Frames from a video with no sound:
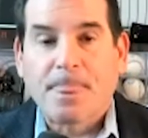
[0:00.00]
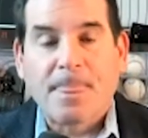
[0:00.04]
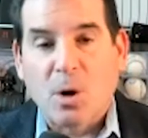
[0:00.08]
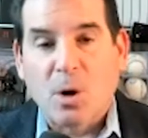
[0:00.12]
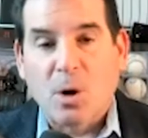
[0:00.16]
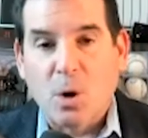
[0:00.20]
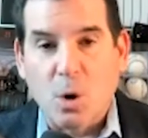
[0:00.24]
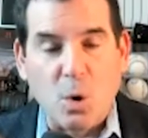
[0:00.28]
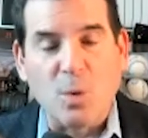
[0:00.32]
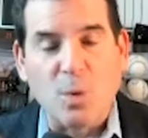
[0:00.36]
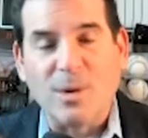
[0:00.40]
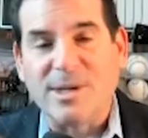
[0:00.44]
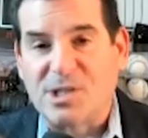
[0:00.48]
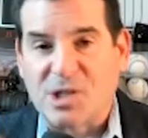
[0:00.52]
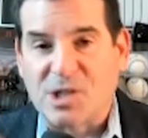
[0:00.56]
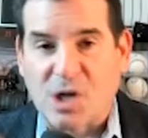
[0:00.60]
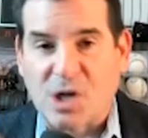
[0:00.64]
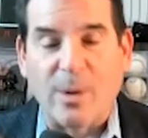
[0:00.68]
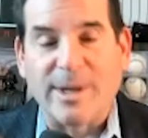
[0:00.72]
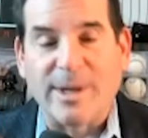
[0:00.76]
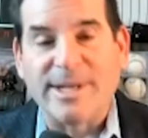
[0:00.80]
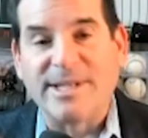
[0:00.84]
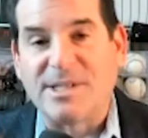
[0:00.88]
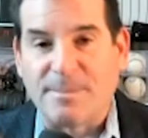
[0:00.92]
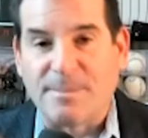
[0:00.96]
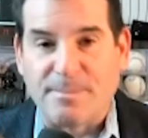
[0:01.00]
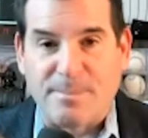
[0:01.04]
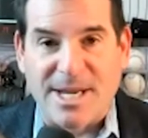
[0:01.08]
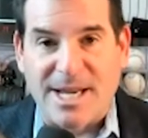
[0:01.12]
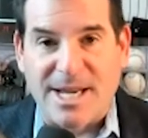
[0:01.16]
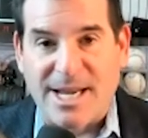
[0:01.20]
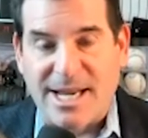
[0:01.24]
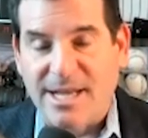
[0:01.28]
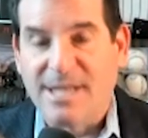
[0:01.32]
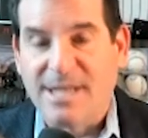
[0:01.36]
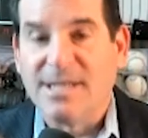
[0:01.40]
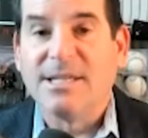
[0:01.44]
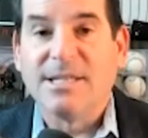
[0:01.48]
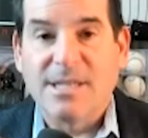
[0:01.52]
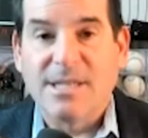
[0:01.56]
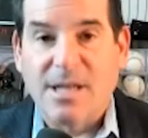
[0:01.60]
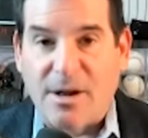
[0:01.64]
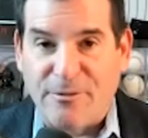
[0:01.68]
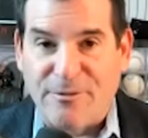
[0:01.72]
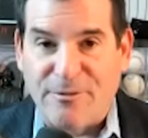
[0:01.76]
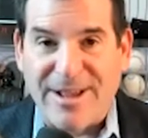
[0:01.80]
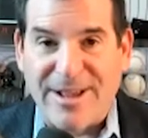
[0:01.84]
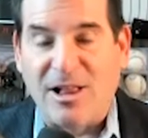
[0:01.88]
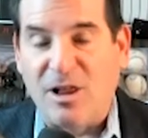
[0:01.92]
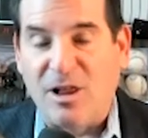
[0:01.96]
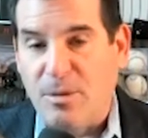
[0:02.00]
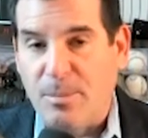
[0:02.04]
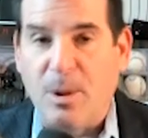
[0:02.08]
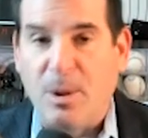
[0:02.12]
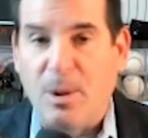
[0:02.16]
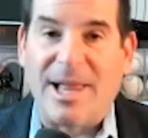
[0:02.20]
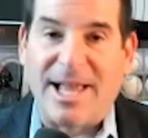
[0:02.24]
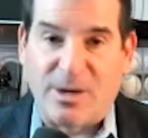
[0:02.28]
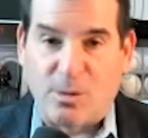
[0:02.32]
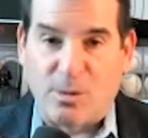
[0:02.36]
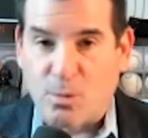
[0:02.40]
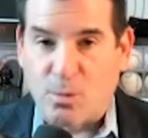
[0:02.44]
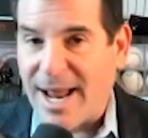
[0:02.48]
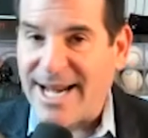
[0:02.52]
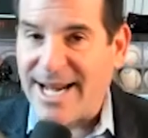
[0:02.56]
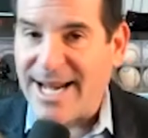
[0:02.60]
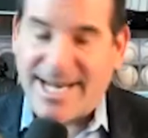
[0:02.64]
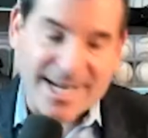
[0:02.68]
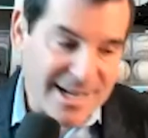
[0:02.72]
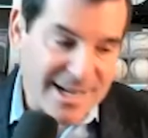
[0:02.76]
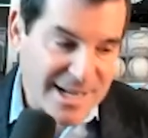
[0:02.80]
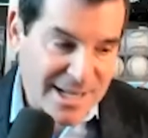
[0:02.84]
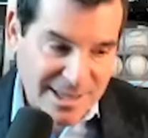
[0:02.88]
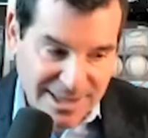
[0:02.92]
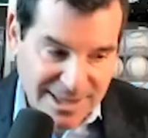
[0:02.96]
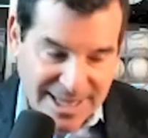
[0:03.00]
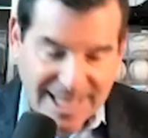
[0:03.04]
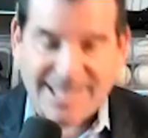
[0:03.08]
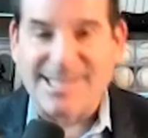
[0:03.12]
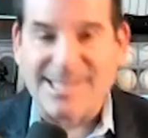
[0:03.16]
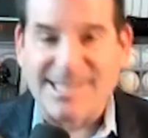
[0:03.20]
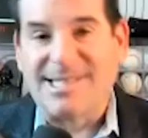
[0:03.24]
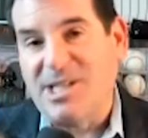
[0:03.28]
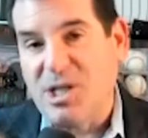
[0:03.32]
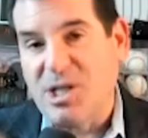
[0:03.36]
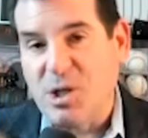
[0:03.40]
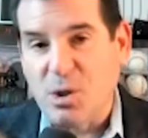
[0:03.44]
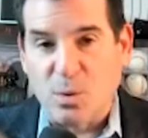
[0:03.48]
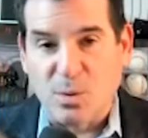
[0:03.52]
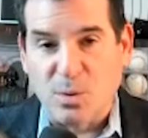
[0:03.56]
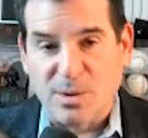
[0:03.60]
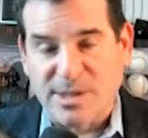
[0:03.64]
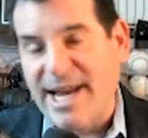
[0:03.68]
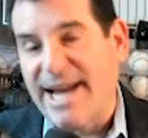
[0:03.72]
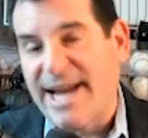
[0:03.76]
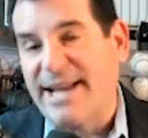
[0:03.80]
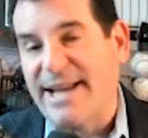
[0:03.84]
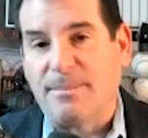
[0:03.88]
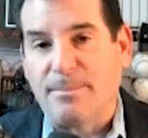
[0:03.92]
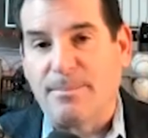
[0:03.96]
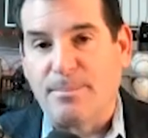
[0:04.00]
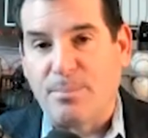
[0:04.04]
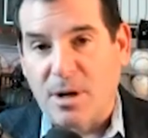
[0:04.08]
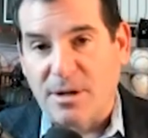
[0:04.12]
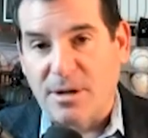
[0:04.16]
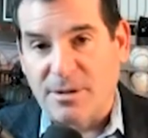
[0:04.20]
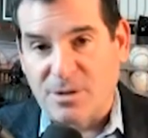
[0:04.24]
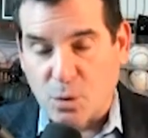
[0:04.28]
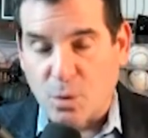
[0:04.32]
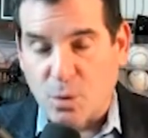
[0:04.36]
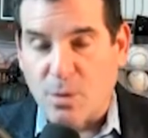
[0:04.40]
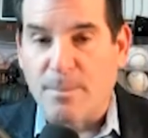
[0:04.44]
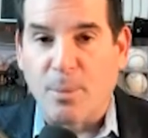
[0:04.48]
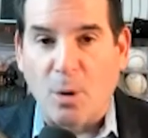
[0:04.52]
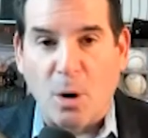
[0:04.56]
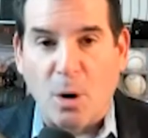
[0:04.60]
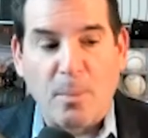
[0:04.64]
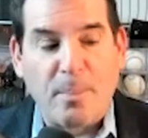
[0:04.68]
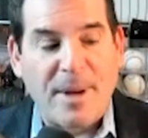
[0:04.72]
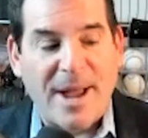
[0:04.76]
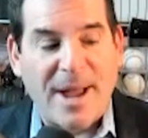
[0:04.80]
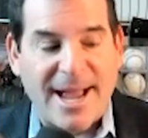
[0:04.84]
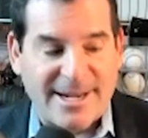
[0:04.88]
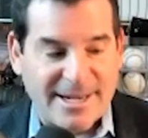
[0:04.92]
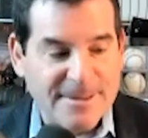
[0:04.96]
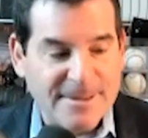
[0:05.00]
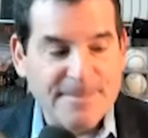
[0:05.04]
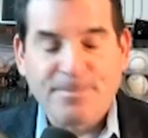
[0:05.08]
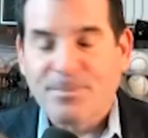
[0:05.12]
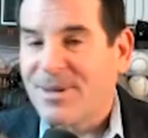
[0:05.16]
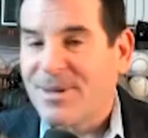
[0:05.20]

Who is going to be available and ready? Let's see you take the do a bullpen.